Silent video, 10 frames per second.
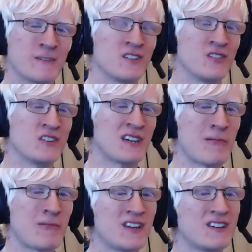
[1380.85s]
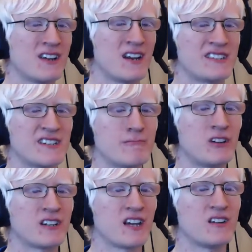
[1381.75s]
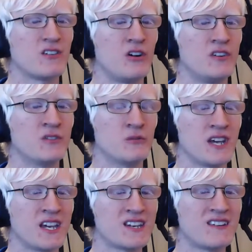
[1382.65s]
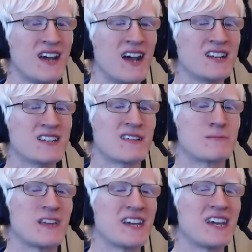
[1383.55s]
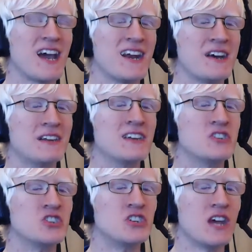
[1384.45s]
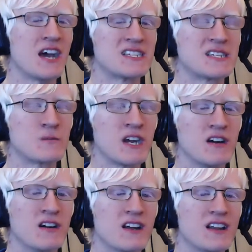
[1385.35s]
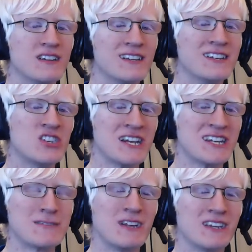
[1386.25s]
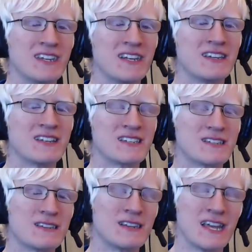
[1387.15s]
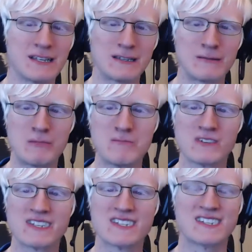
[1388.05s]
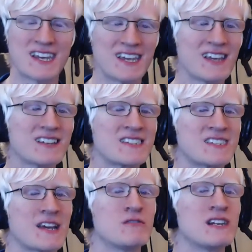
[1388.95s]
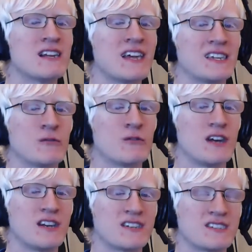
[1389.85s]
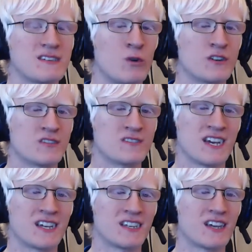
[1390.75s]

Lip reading: in the audio cable in, and I didn't plug it in all the way. So I was playing it, and I swear, legitimately, the people singing sounded like they were in a water tank.